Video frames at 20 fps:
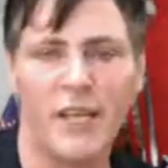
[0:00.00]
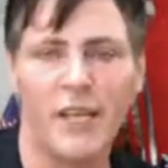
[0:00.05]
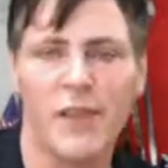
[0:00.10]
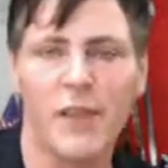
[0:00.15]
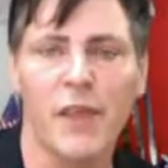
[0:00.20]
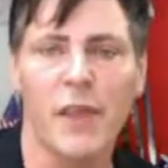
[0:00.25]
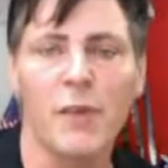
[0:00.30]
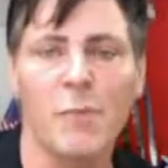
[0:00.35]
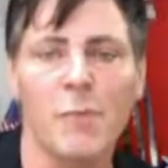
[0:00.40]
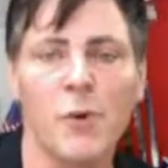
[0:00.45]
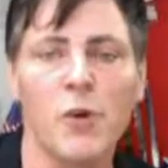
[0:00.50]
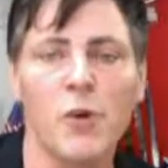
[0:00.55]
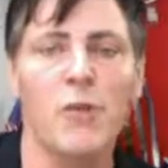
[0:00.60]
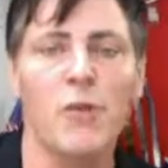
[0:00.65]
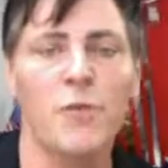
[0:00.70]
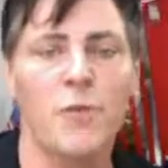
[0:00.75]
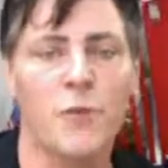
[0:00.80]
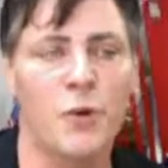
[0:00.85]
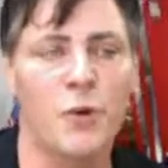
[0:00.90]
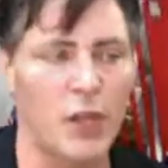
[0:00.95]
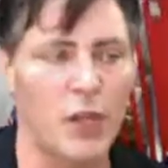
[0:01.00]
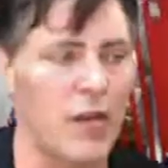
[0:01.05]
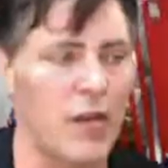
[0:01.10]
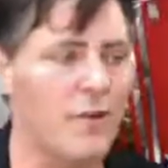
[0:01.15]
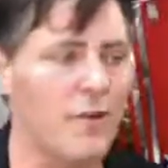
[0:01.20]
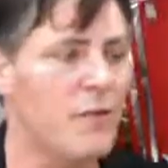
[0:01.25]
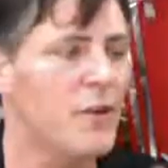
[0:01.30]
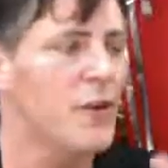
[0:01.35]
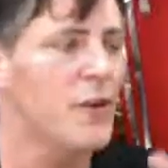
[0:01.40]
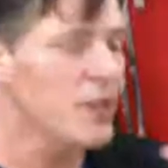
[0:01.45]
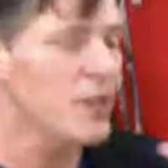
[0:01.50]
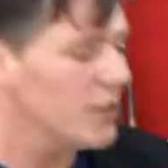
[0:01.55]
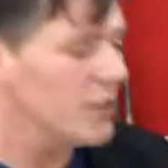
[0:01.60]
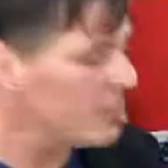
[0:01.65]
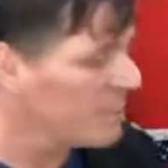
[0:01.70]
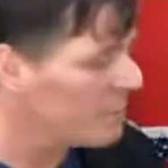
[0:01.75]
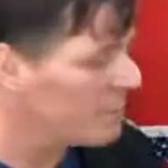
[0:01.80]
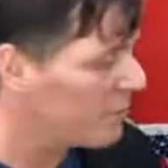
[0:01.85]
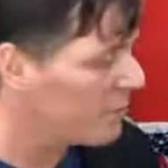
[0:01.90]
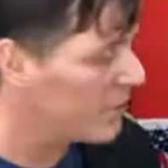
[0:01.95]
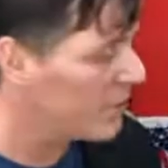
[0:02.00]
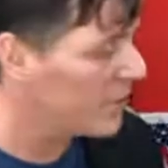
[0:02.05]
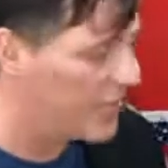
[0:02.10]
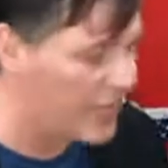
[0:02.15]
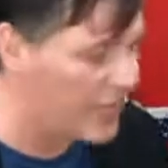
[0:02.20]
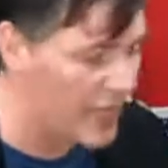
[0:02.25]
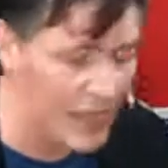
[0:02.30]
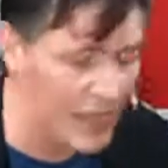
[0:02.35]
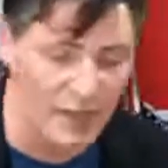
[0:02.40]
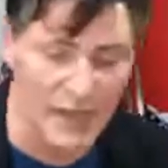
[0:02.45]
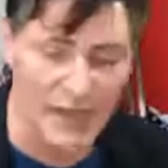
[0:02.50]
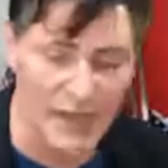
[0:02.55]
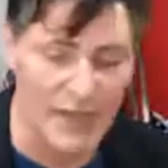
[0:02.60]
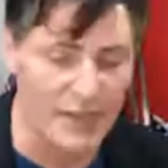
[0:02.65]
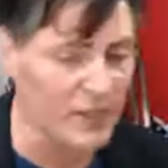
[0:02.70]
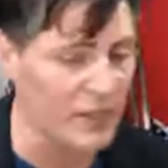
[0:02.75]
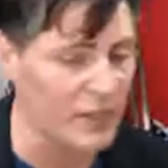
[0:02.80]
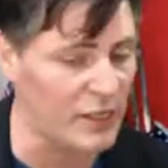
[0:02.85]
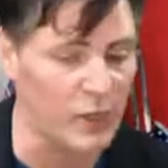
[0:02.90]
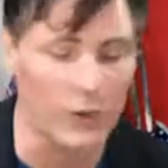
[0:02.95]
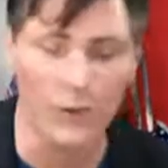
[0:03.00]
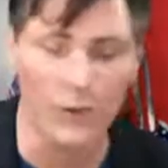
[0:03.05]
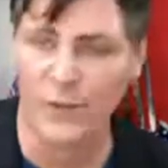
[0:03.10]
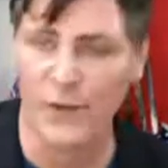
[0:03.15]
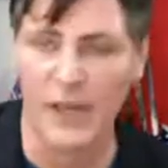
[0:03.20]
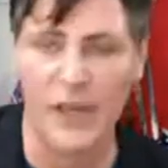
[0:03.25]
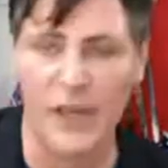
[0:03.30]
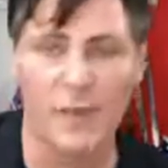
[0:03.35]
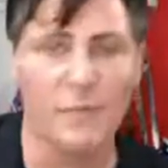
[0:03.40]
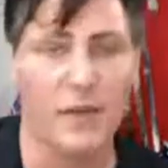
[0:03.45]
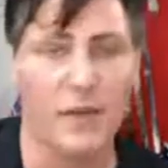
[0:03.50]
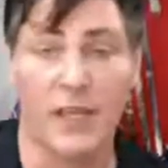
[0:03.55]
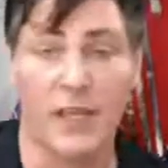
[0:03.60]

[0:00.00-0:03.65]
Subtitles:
They move for love, but not like they do for that money.